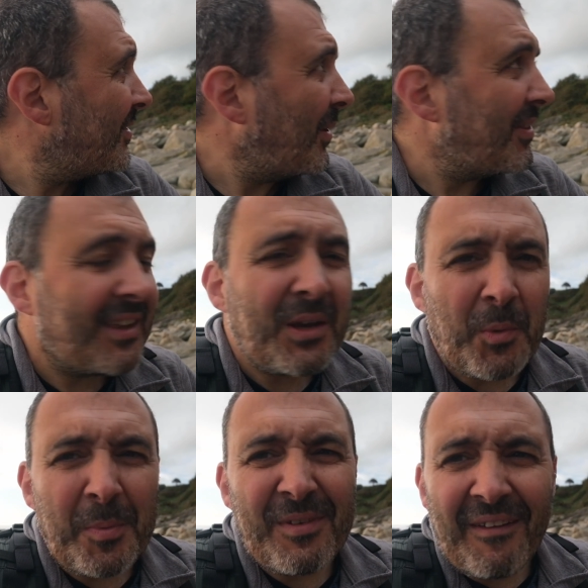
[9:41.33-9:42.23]
So I think it
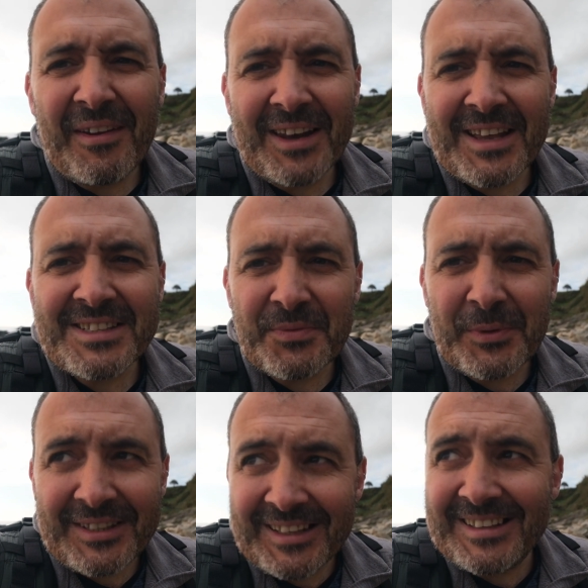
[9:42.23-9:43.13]
would be very nice if
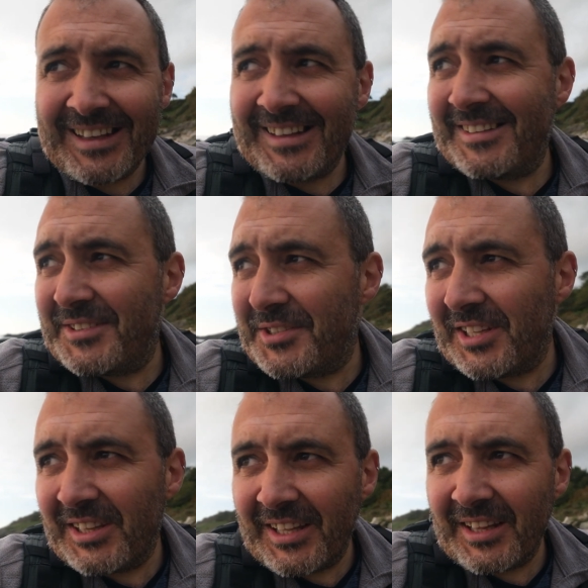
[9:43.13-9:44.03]
we did get just
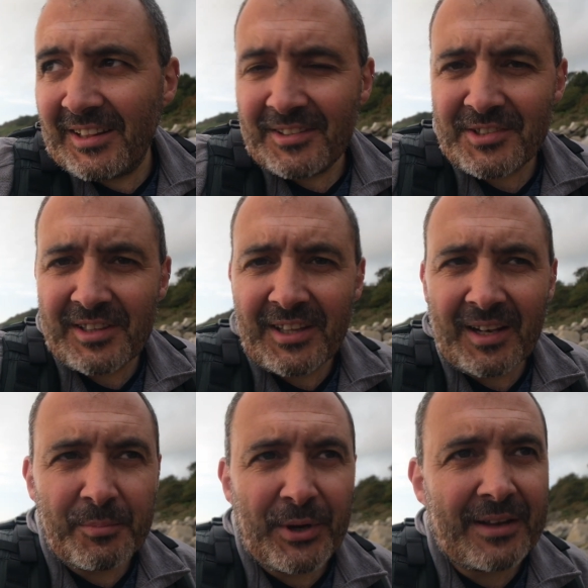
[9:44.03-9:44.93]
a
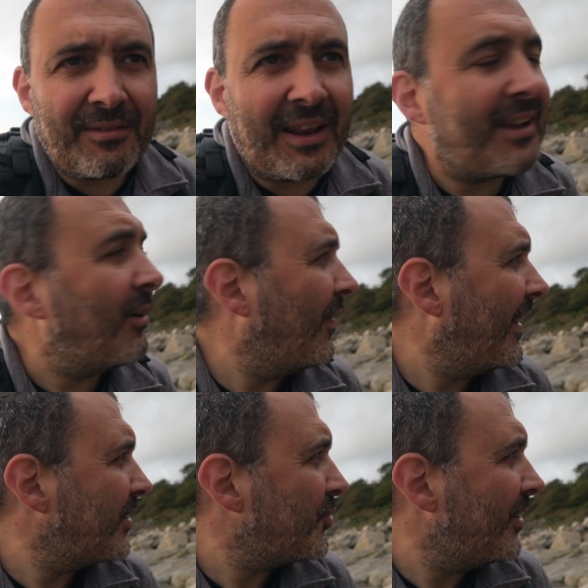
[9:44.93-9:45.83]
little break of light on
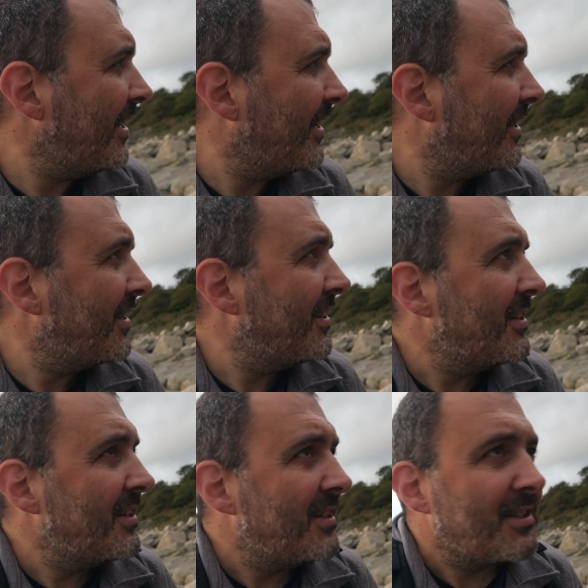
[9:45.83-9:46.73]
that tree.
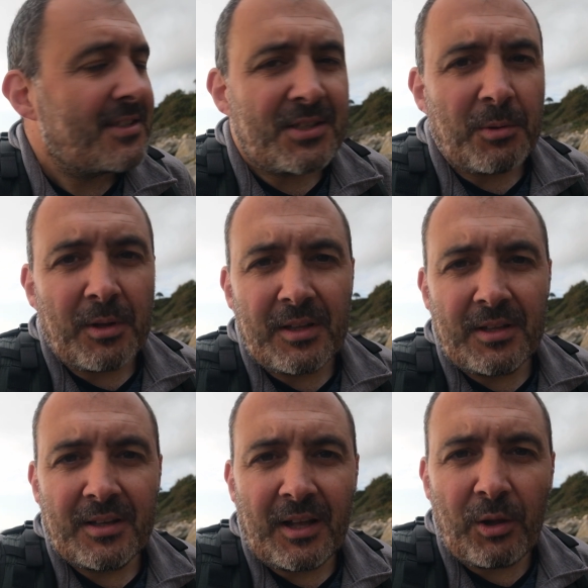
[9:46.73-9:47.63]
So
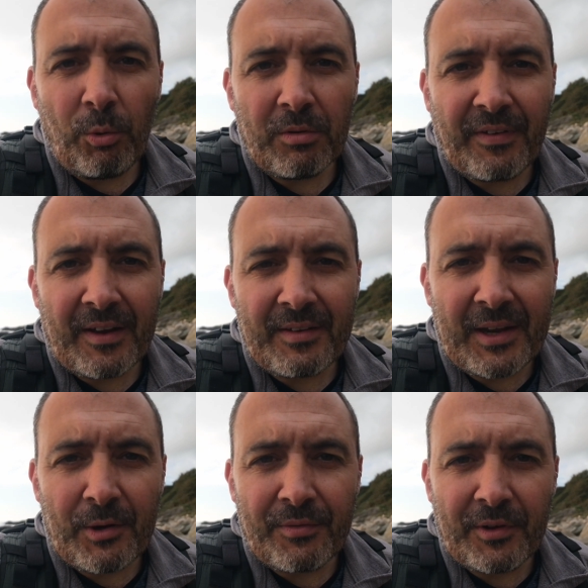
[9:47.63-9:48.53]
I'll hold fire
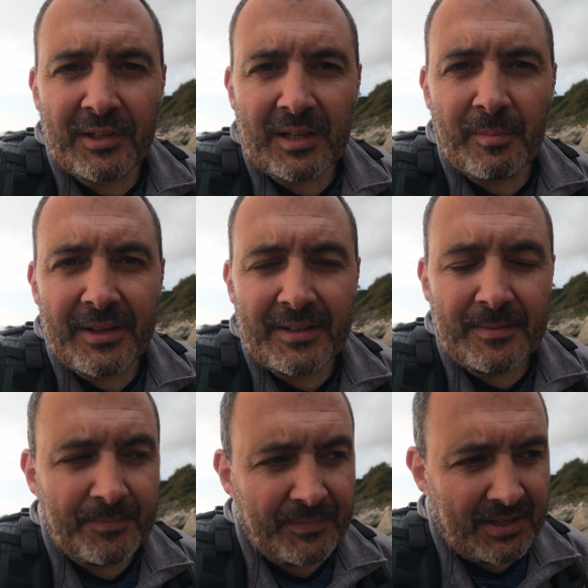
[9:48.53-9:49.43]
here for a little bit and
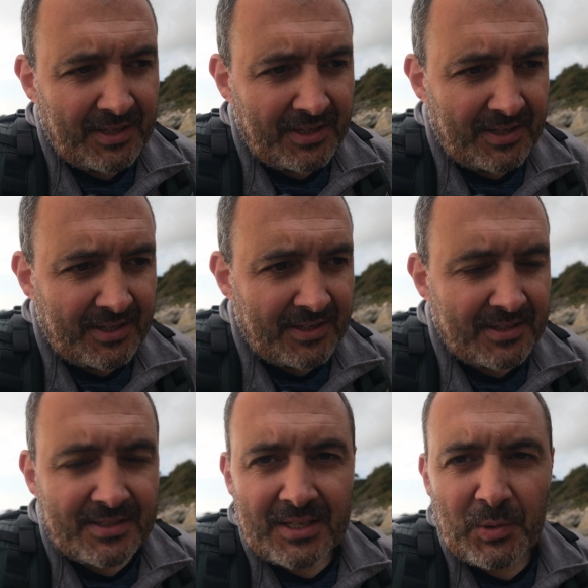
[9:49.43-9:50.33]

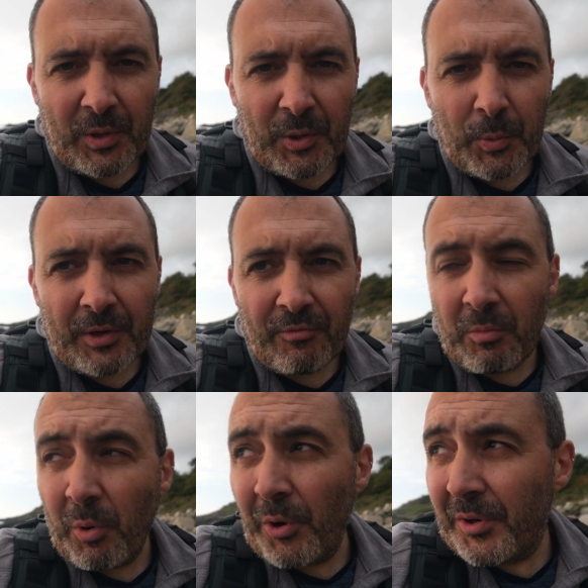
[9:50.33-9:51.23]
see whether we're
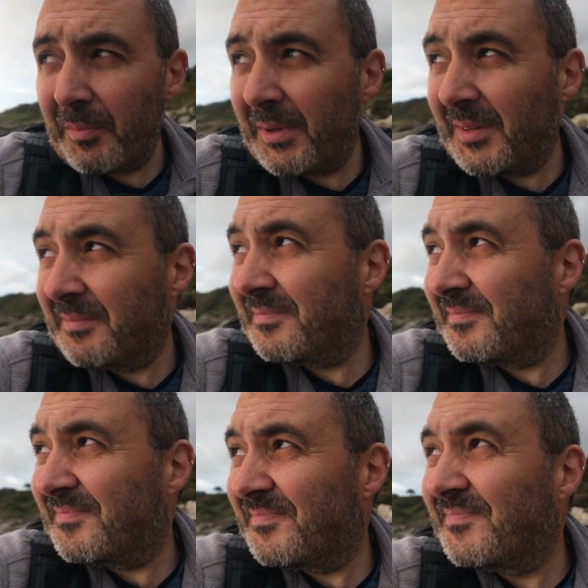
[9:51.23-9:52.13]
rewarded, but
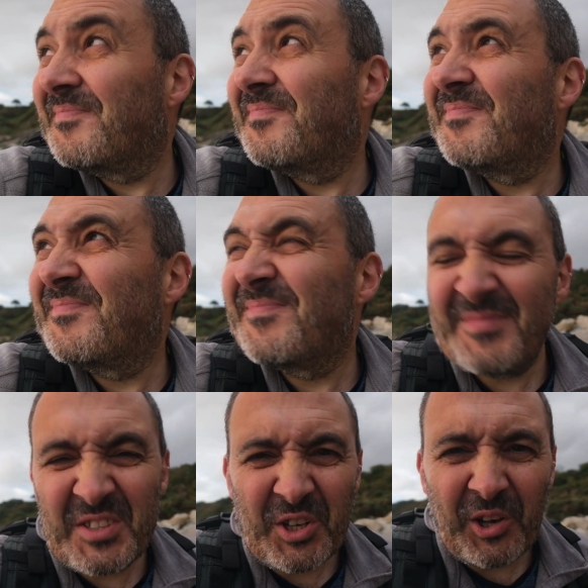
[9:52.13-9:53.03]

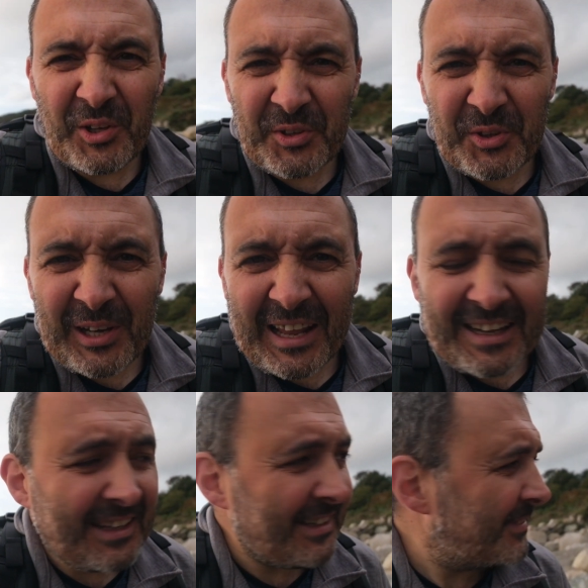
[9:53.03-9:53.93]
it's not looking too
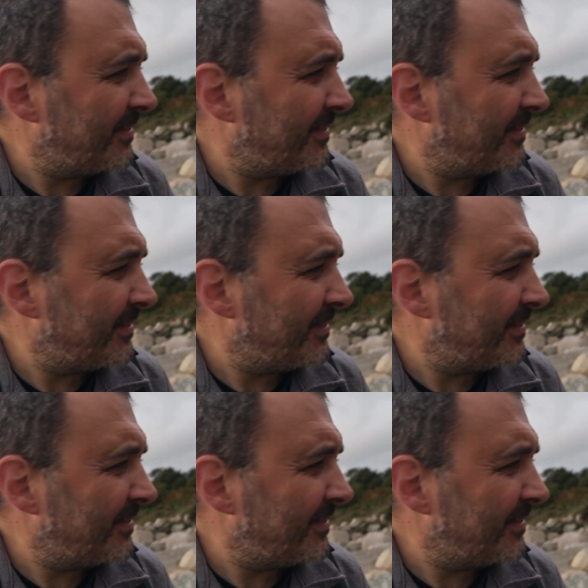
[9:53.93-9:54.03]
likely.